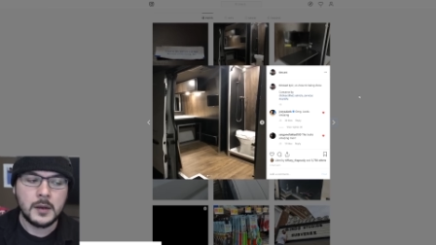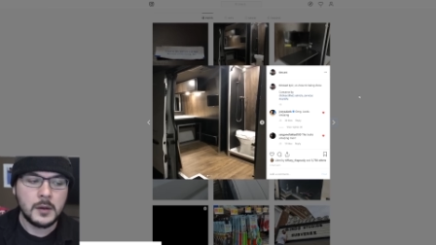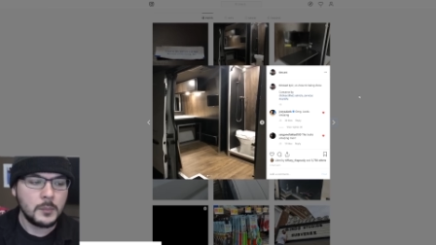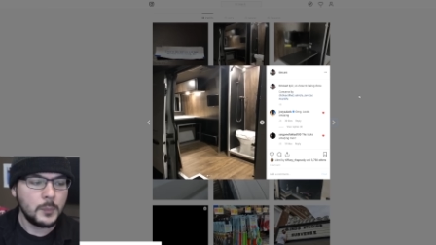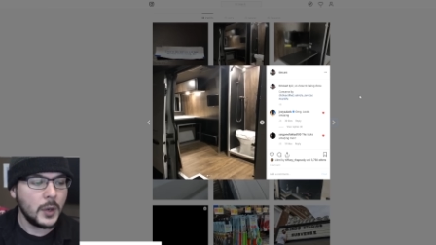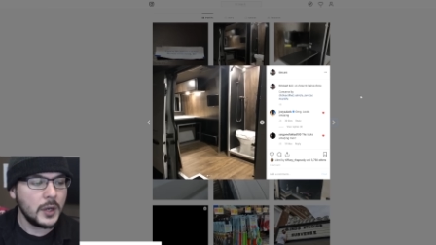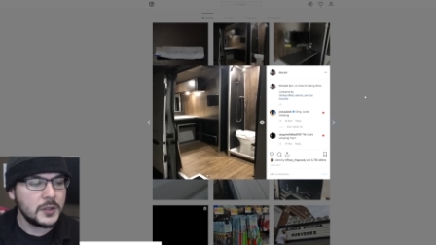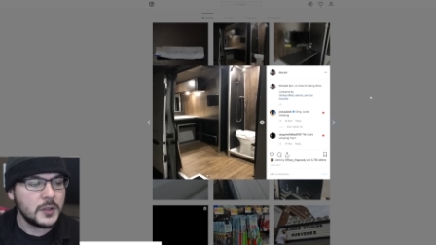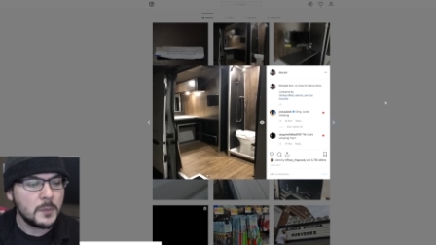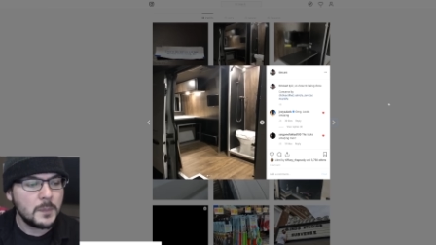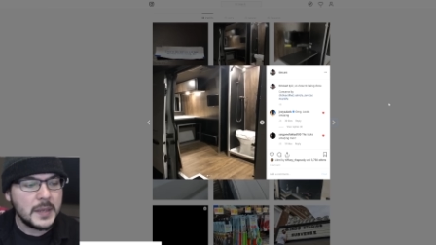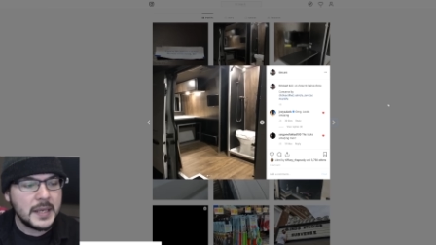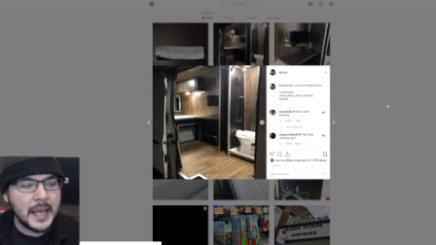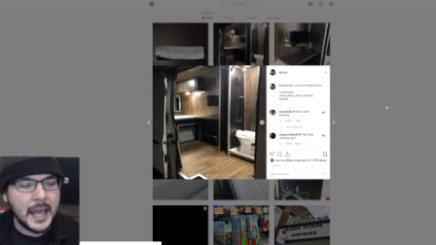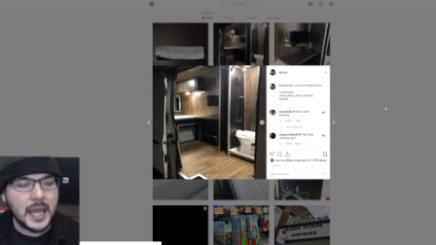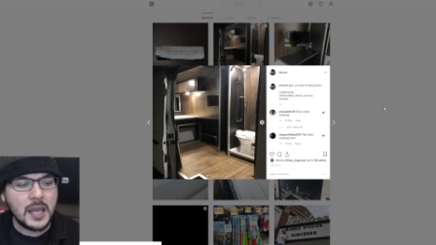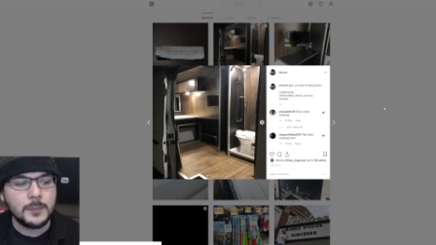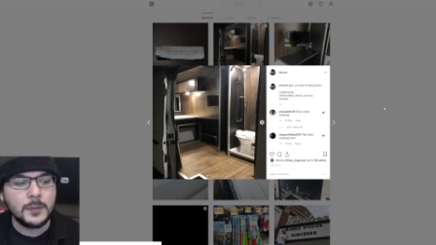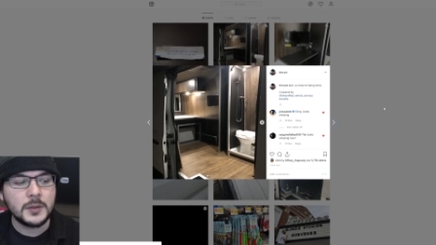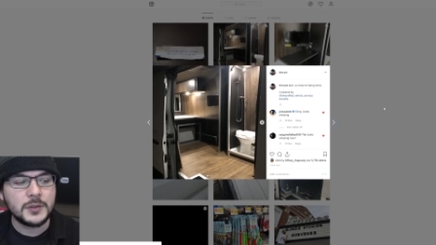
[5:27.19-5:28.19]
But to be
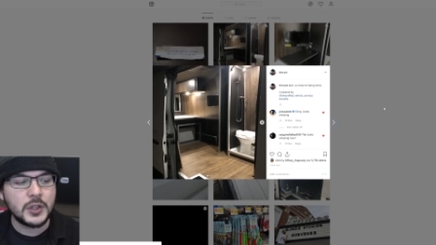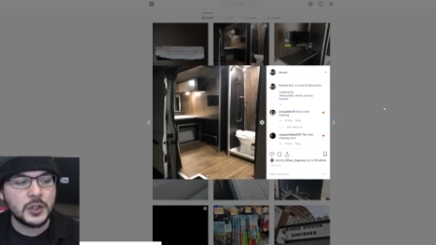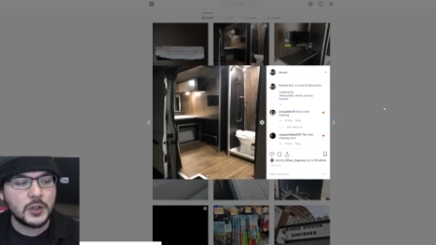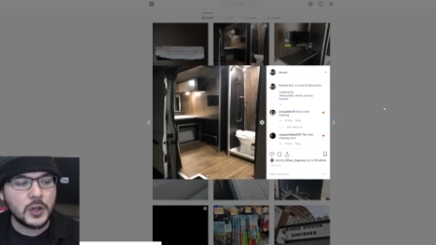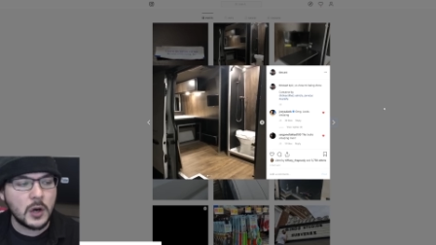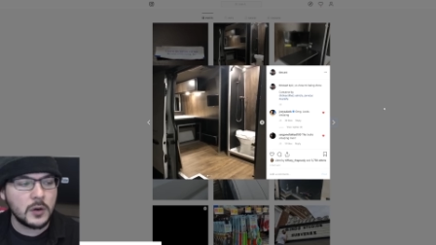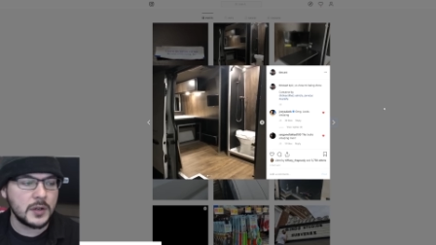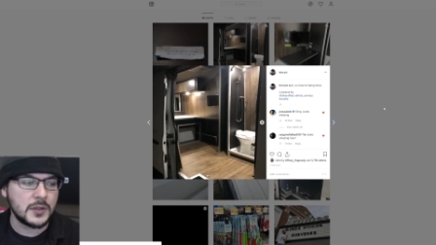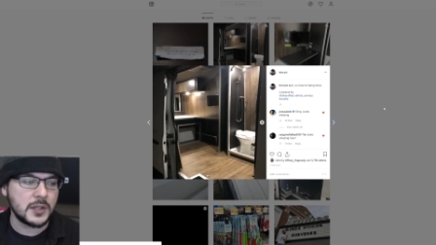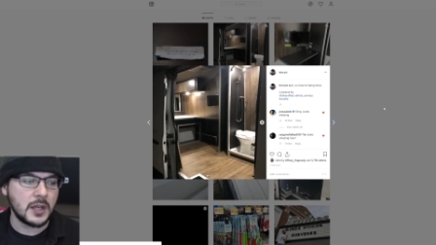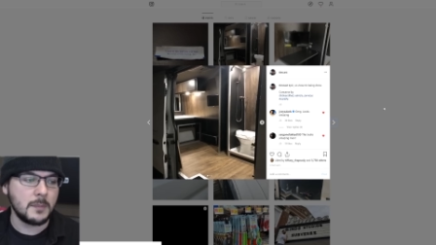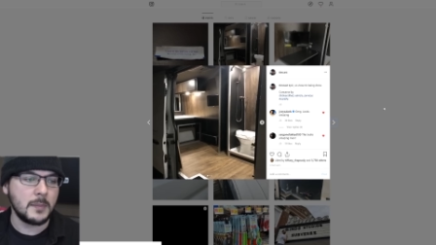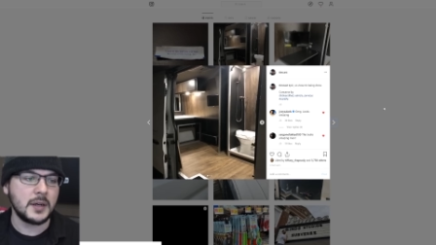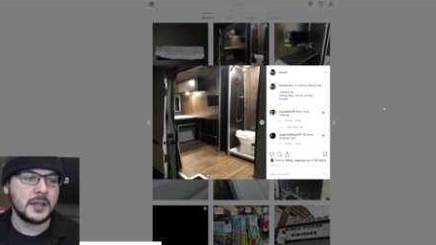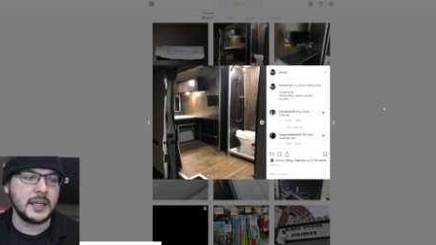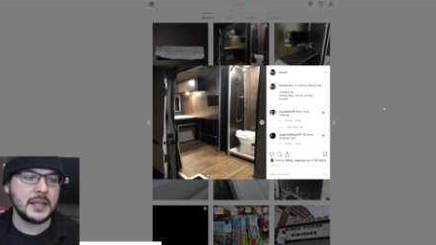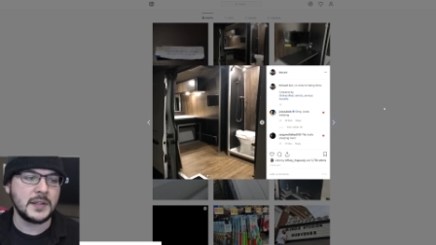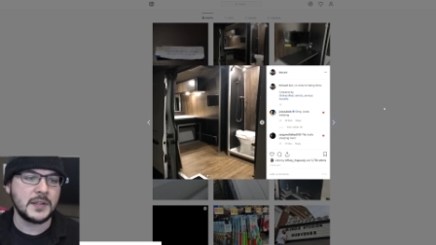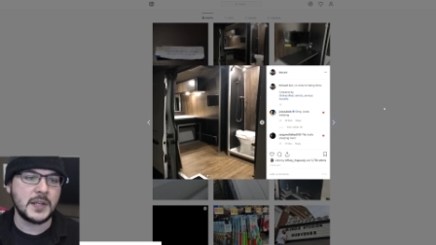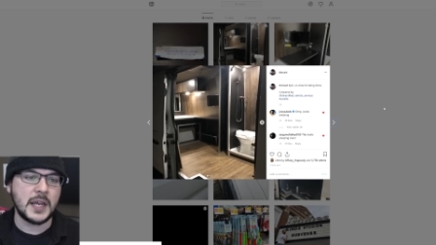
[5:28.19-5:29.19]
able to go to
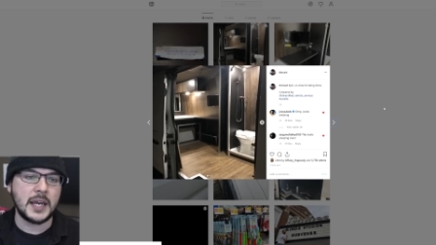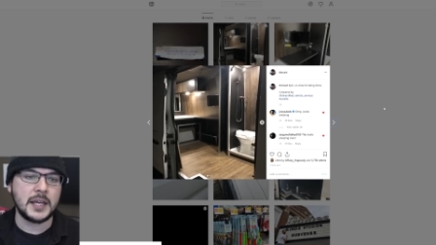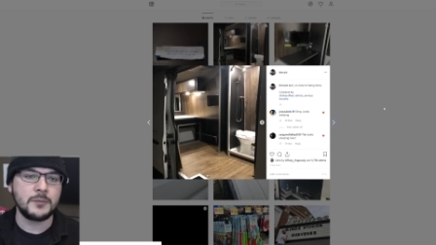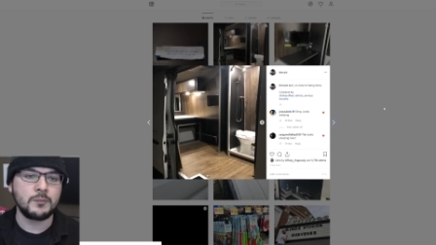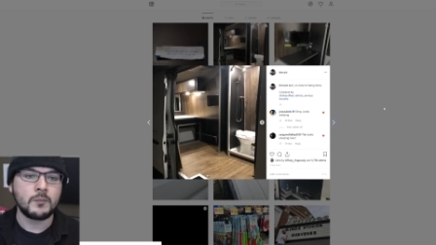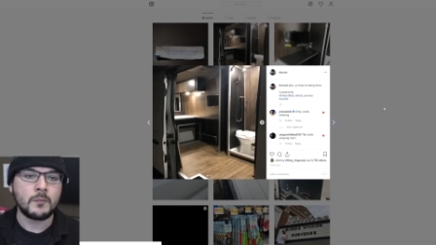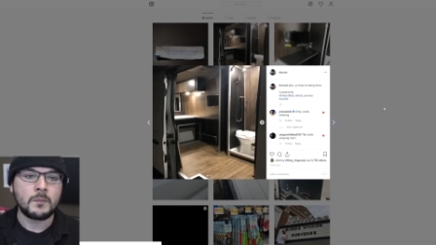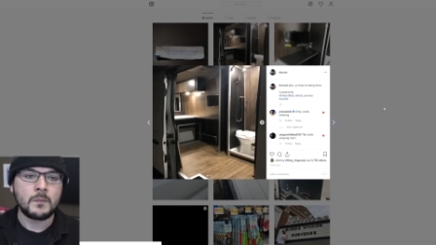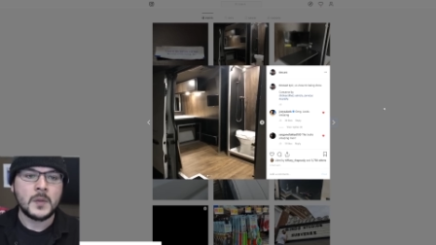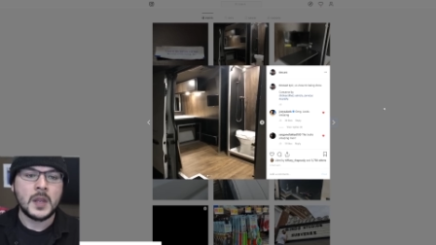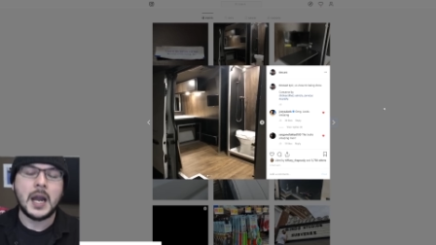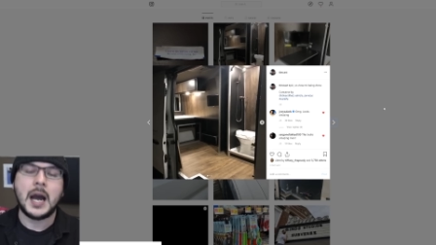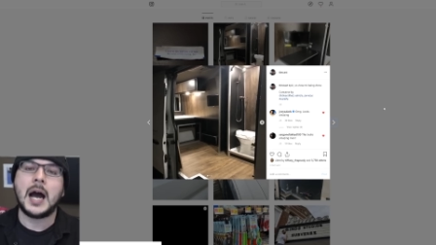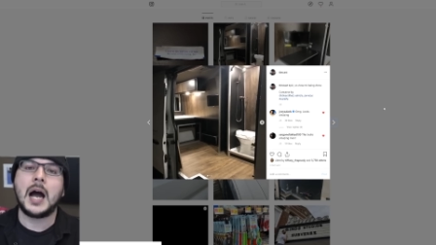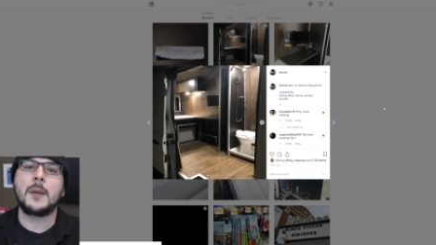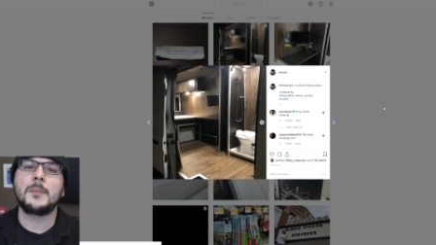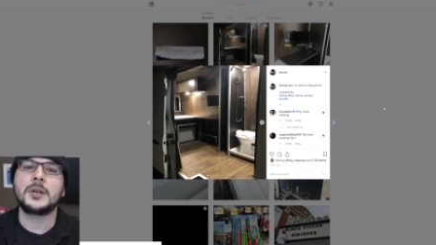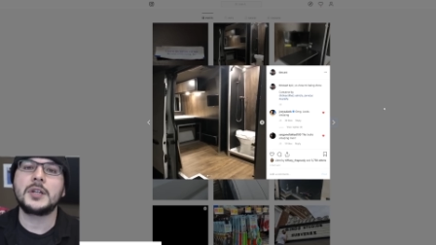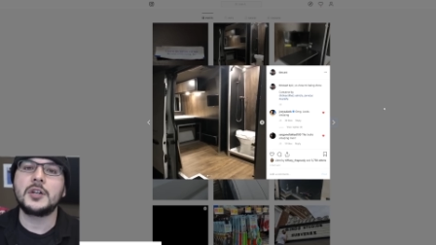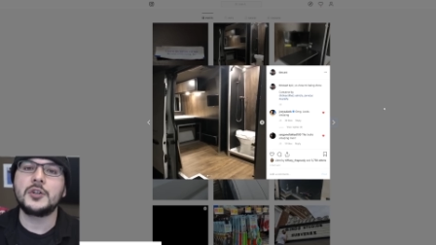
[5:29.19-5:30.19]
somebody and say,
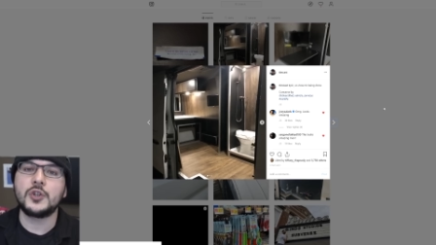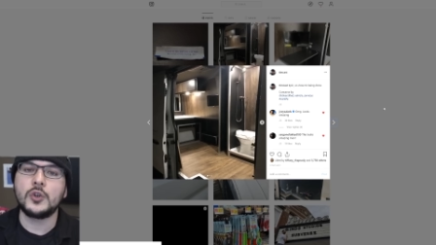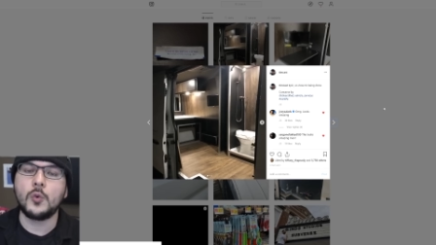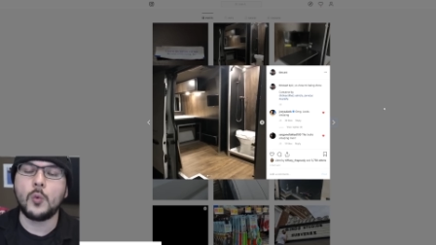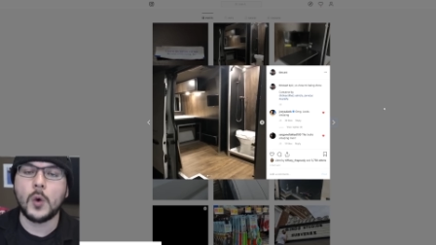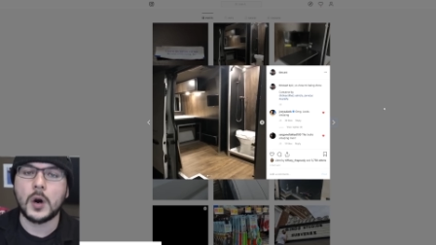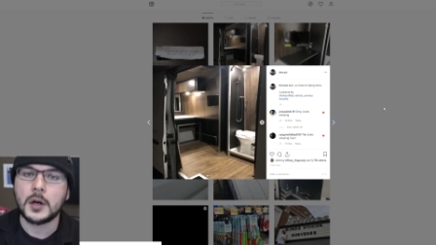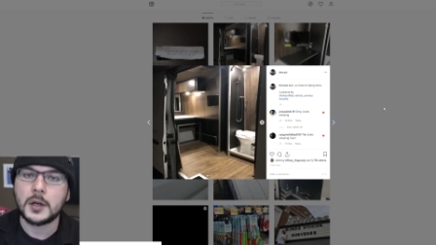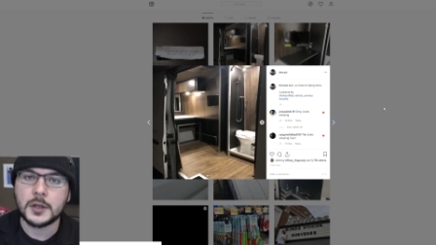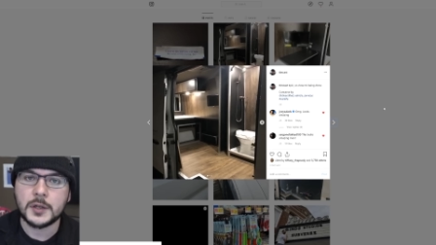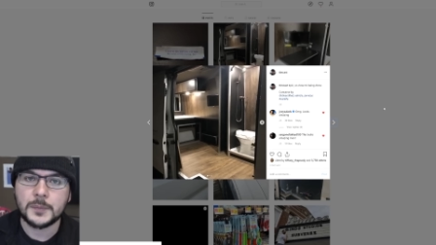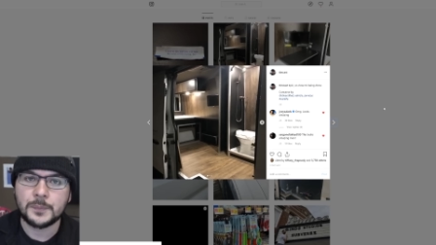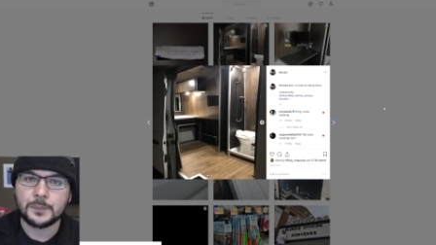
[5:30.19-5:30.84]
I'm gonna do work